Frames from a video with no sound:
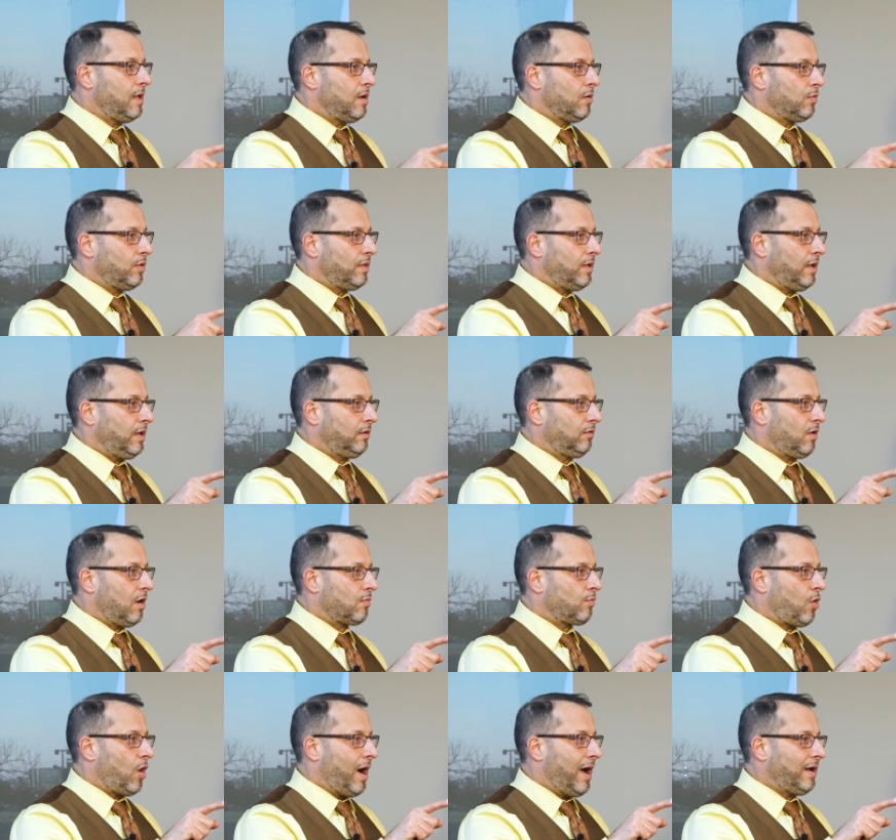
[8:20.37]
when they eat
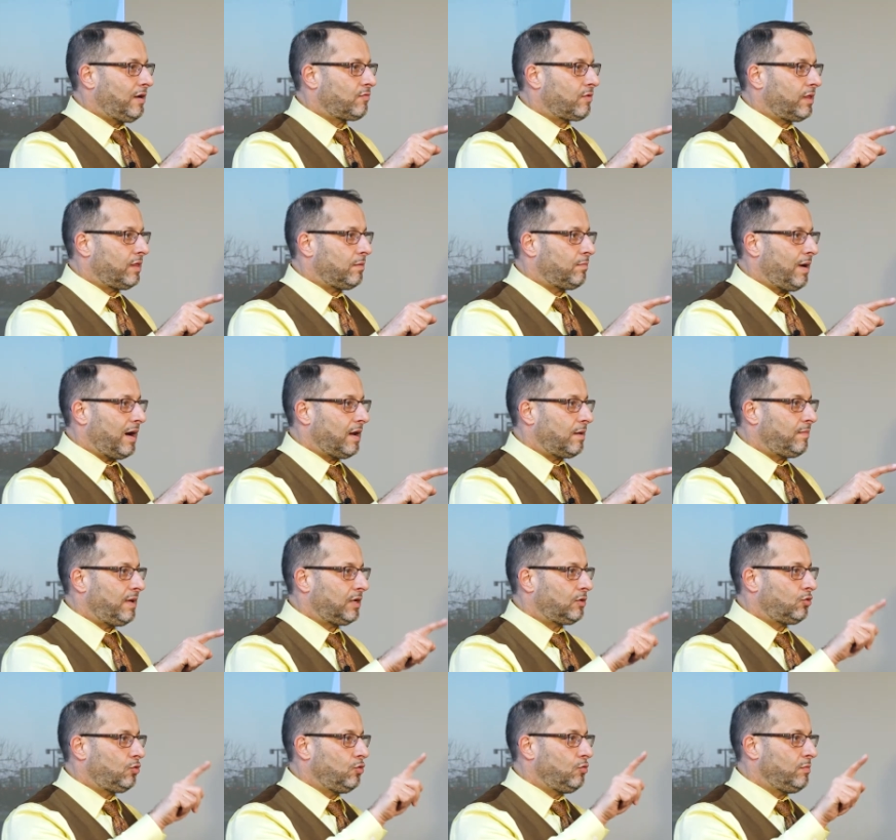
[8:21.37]
carbohydrate, the body
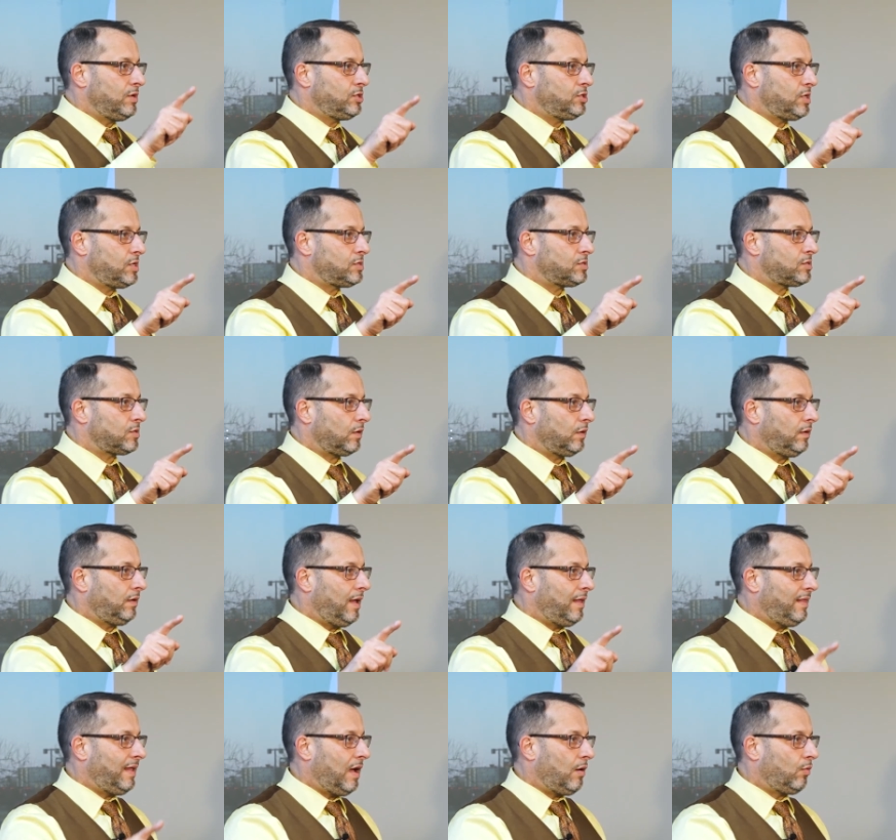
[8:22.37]
makes too much insulin,
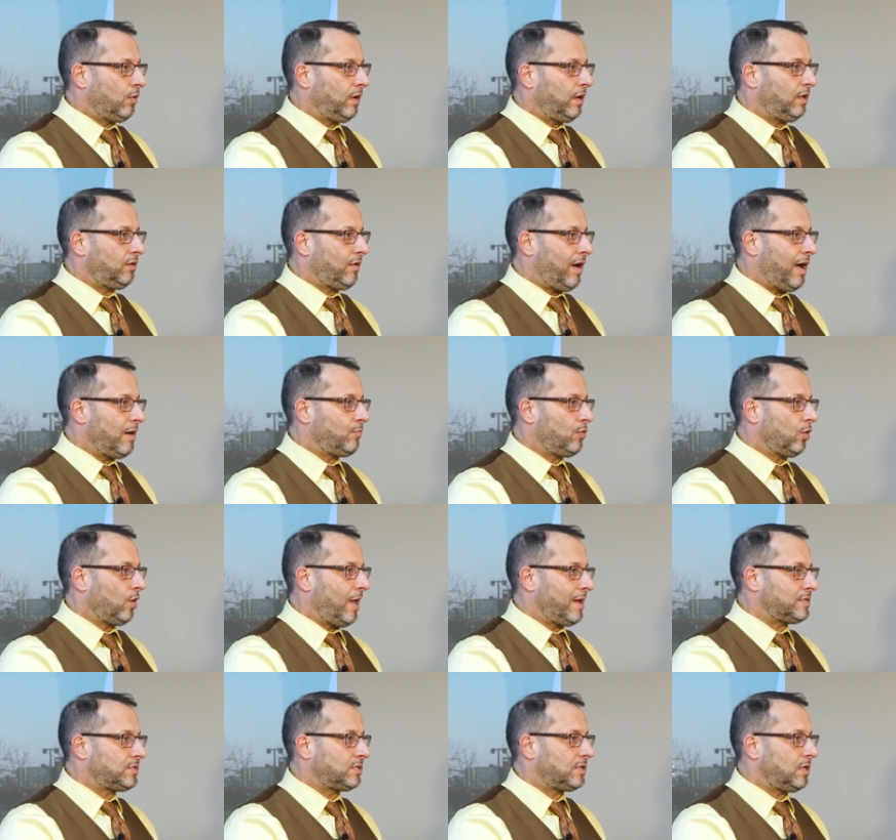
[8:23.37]
and that will lead to
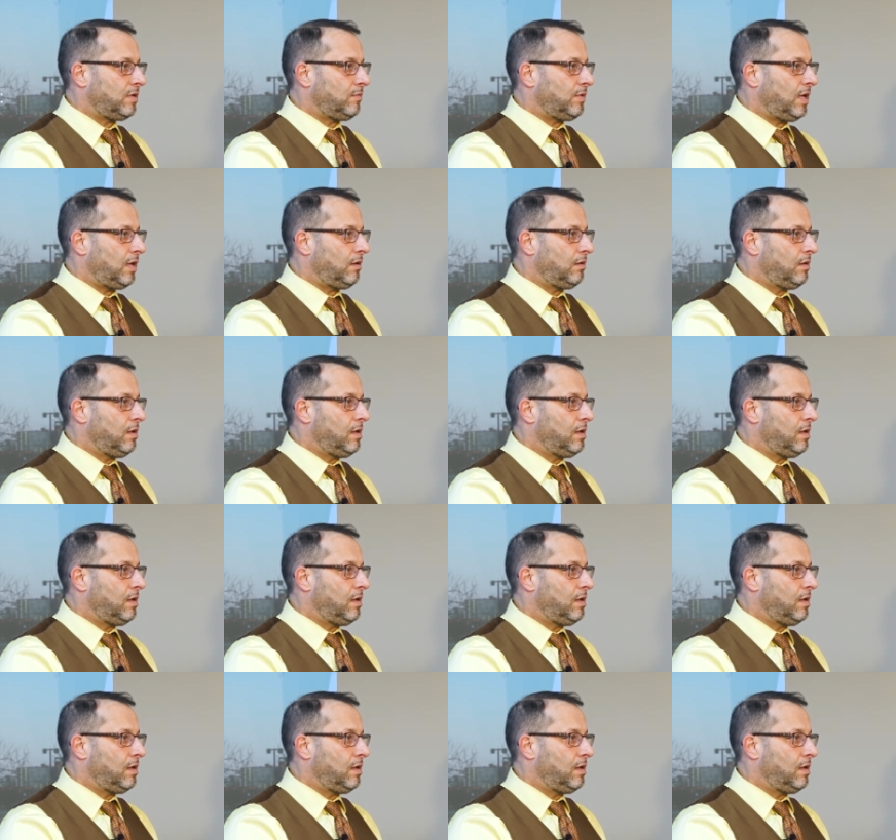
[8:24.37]
hypoglycemia